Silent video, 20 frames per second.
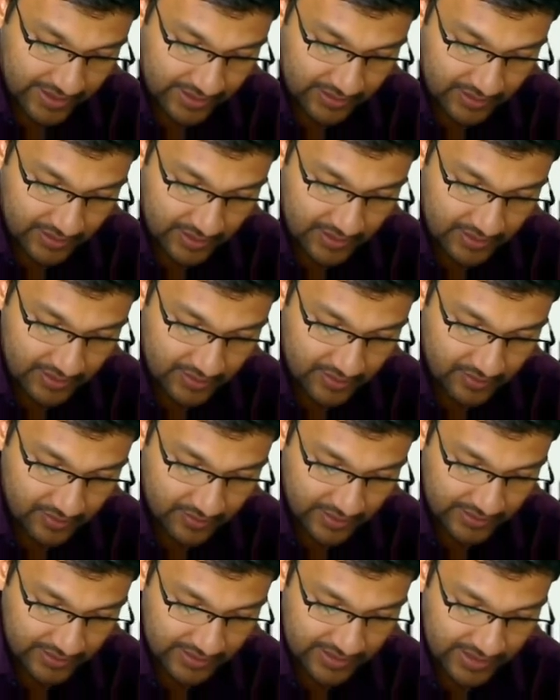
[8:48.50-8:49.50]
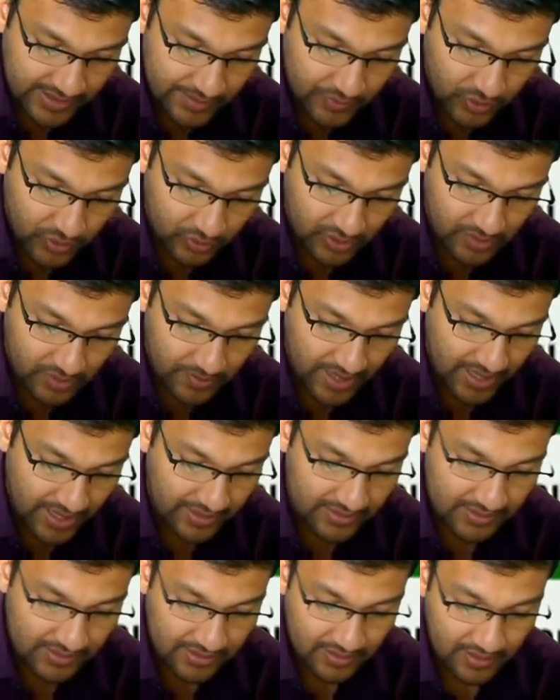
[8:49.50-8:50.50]
tons, right? The same total
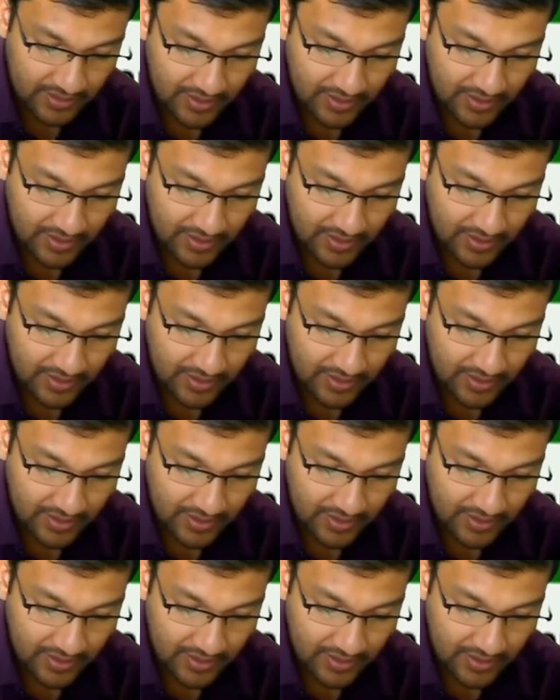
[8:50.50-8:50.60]
mass.